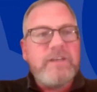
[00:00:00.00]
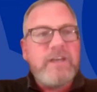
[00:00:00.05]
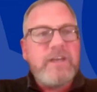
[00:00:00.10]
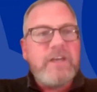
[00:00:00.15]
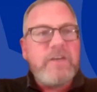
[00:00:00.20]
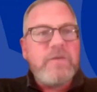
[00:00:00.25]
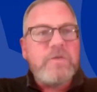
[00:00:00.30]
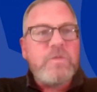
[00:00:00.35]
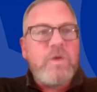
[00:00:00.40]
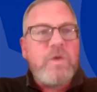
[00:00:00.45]
got to
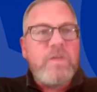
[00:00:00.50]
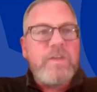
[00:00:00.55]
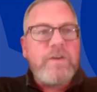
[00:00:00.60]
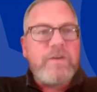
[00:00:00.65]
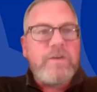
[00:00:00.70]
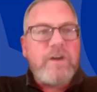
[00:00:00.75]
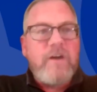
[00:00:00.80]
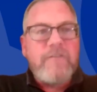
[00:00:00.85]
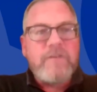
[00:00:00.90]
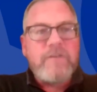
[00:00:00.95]
use one that
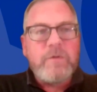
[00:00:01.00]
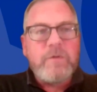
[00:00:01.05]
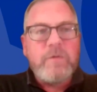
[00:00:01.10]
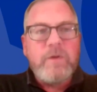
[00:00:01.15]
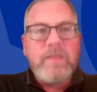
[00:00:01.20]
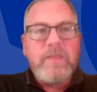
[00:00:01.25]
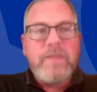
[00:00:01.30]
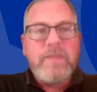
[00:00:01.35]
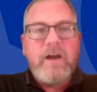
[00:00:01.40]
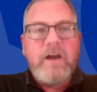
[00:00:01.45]
you're comfortable
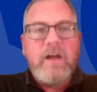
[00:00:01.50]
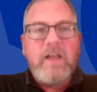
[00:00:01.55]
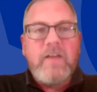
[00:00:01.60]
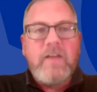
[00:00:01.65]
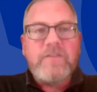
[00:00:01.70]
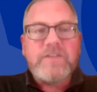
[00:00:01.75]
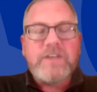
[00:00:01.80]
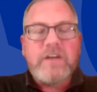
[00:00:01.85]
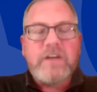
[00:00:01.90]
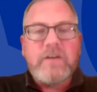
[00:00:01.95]
with. They all
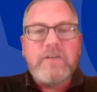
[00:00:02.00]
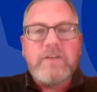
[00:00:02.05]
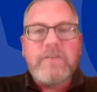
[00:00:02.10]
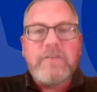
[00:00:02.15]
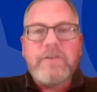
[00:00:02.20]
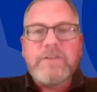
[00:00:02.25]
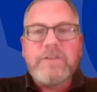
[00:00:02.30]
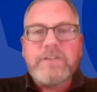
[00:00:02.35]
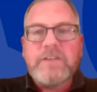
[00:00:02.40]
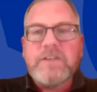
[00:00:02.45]
have subtle
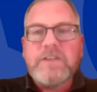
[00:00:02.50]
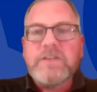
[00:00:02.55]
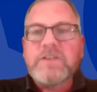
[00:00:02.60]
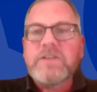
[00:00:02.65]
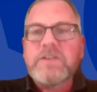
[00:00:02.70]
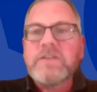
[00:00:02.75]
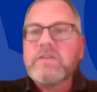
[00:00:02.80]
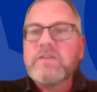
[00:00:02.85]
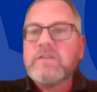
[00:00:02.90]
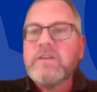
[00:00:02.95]

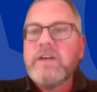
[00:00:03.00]
differences.